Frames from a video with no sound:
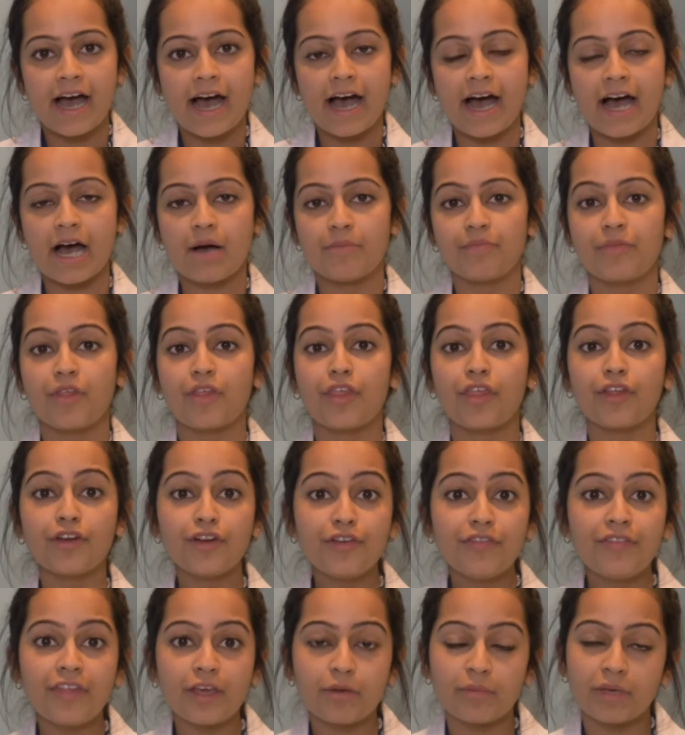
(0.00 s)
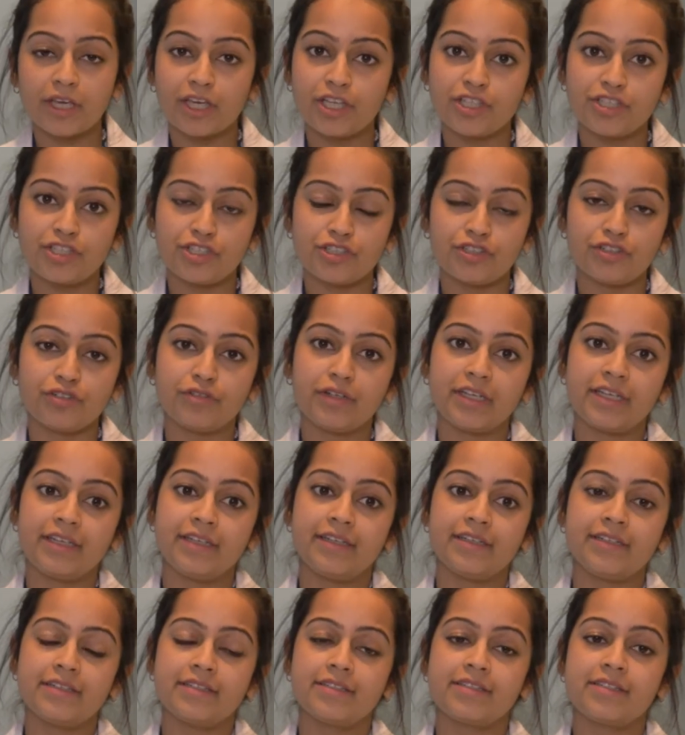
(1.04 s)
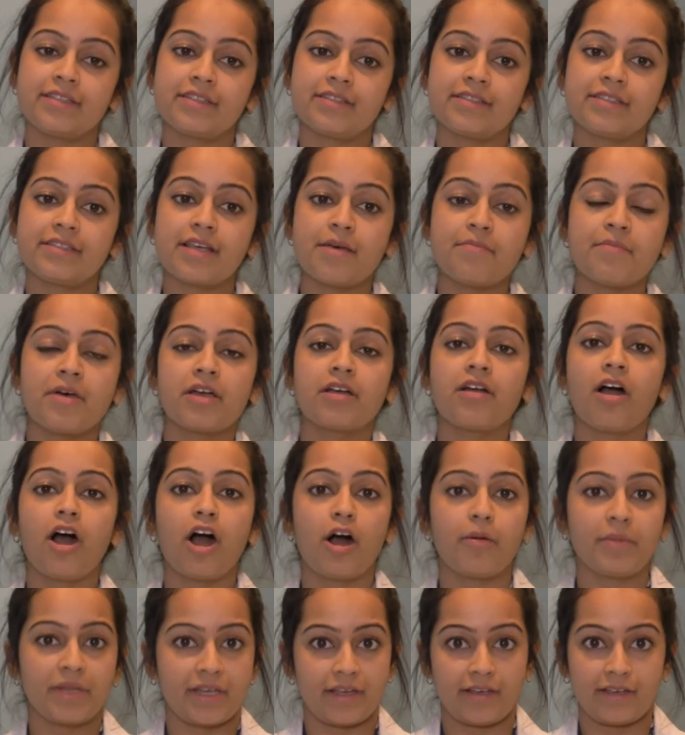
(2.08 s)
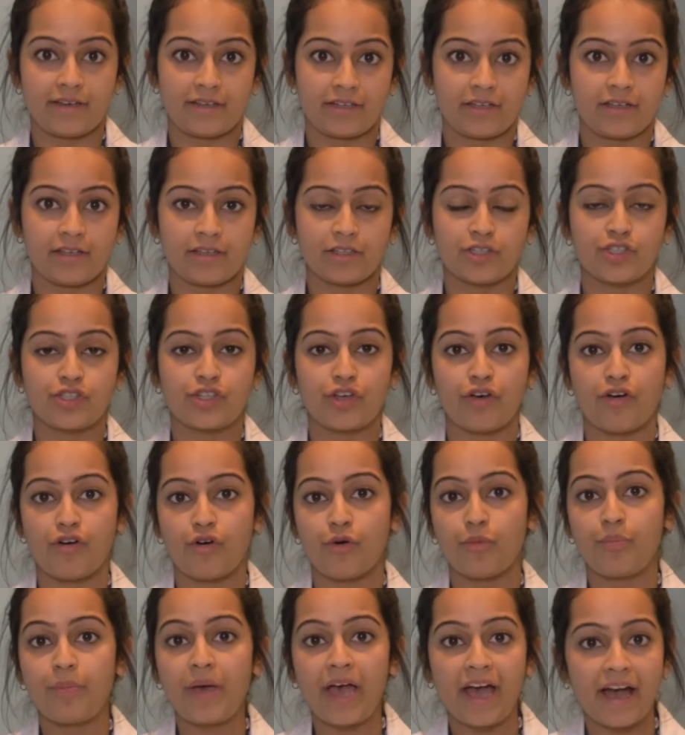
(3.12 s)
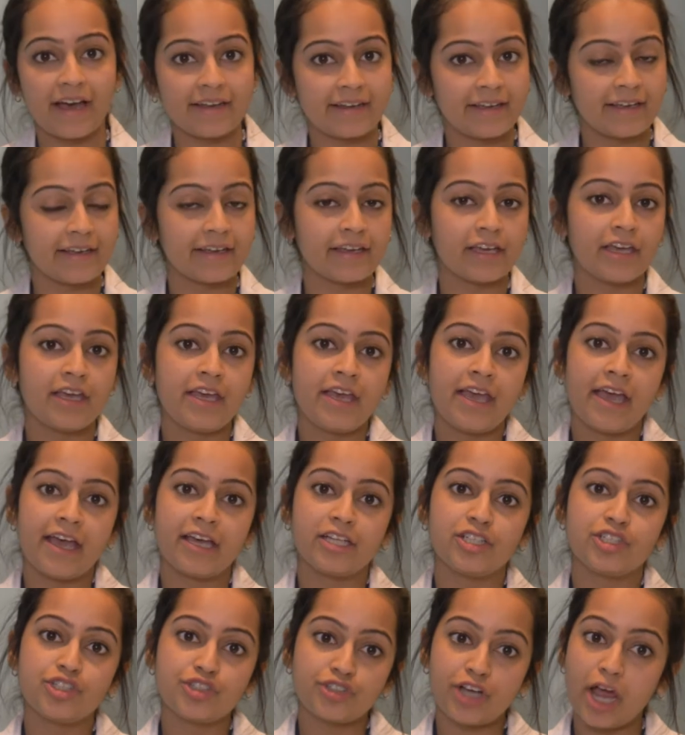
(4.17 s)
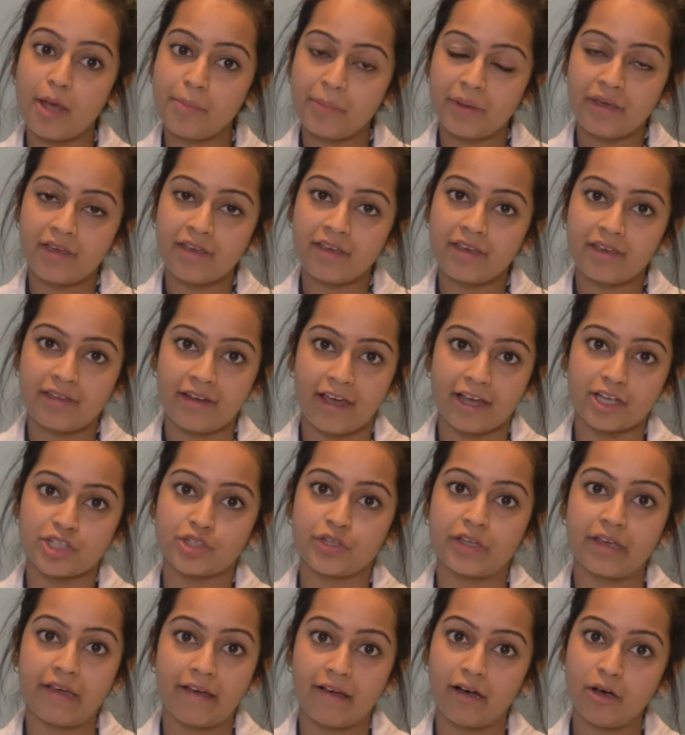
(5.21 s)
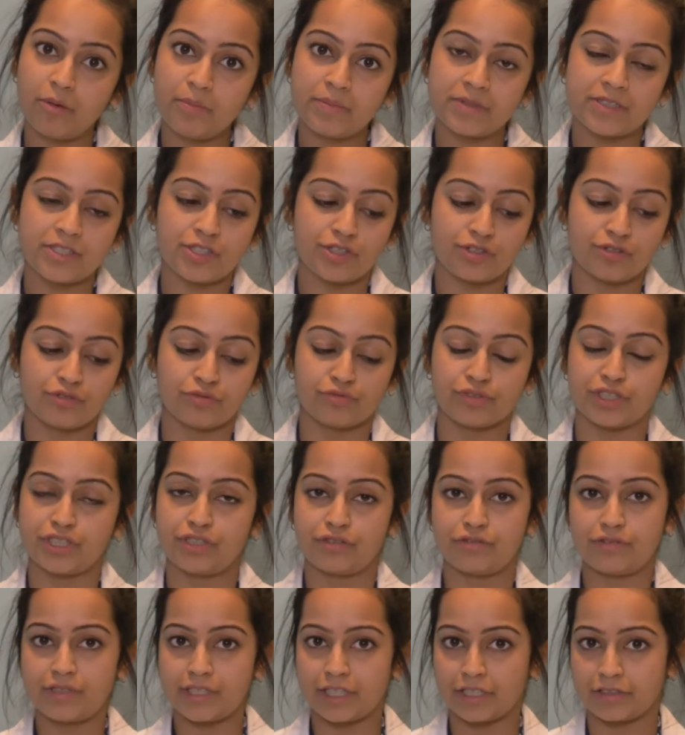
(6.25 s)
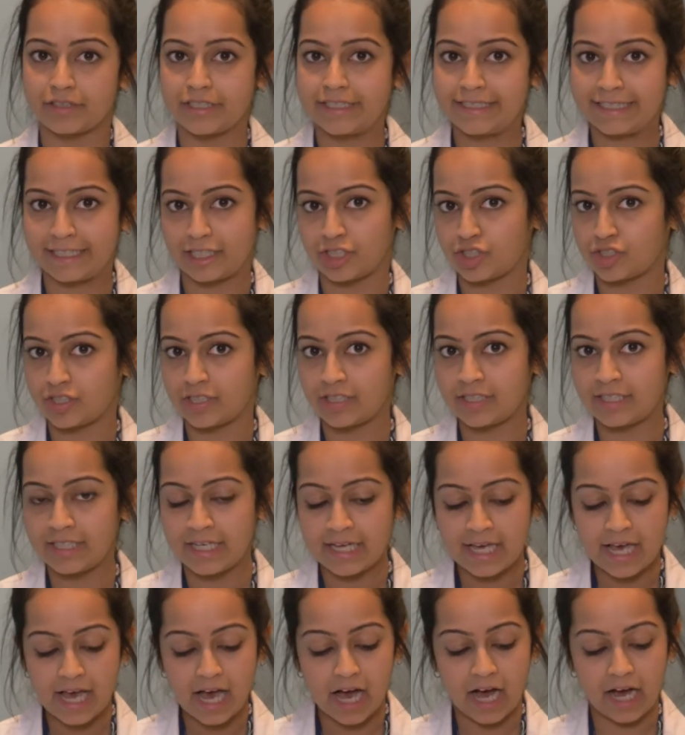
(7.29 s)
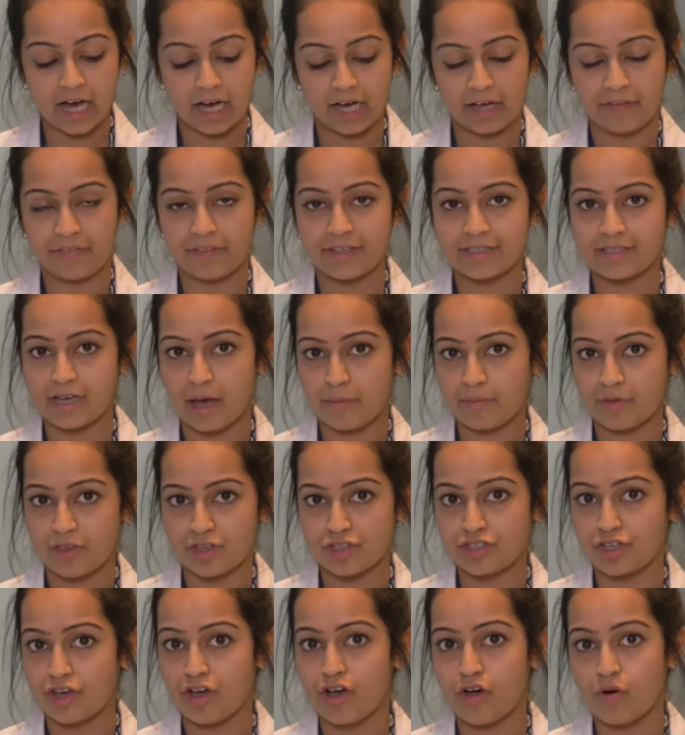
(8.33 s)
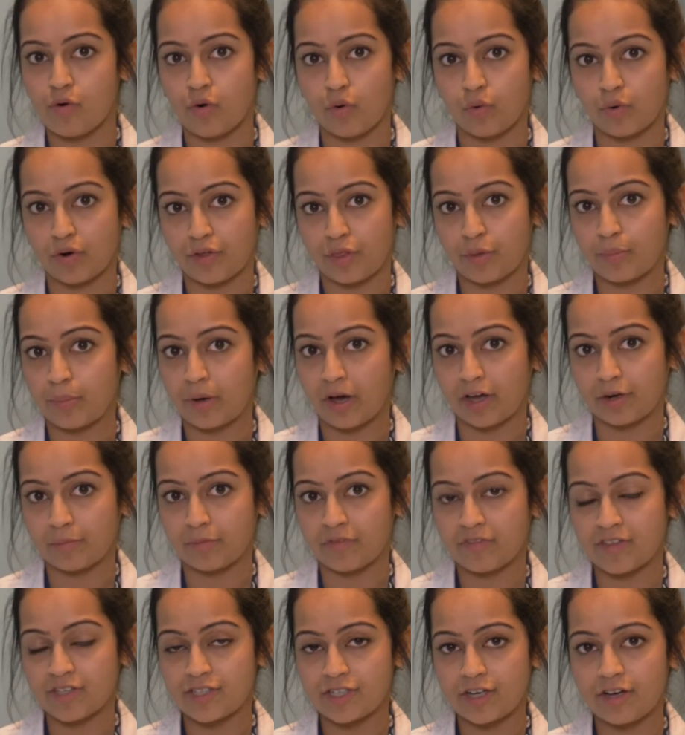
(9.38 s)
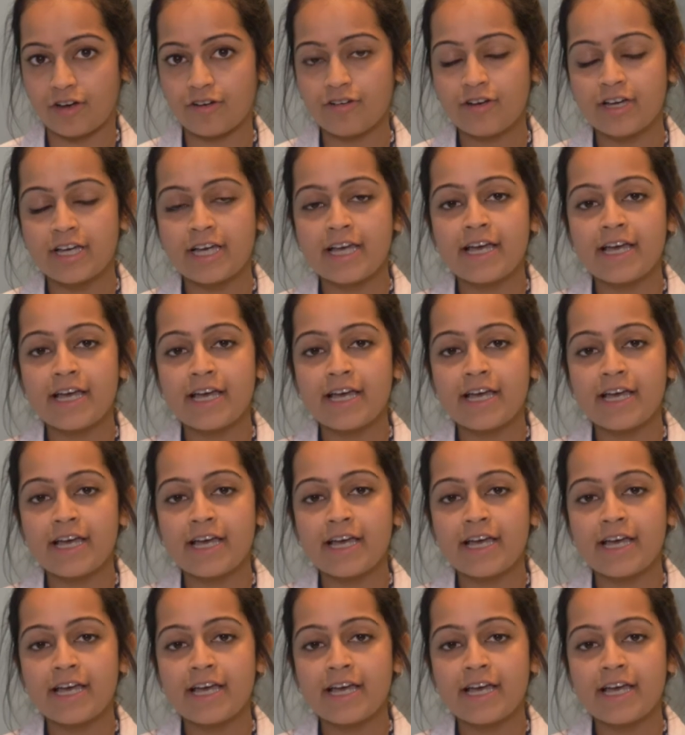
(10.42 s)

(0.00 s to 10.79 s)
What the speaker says: The third thing we can do is some accommodating. So padding and strapping can actually help to reduce irritation on the top of the toe or the bottom of the toe.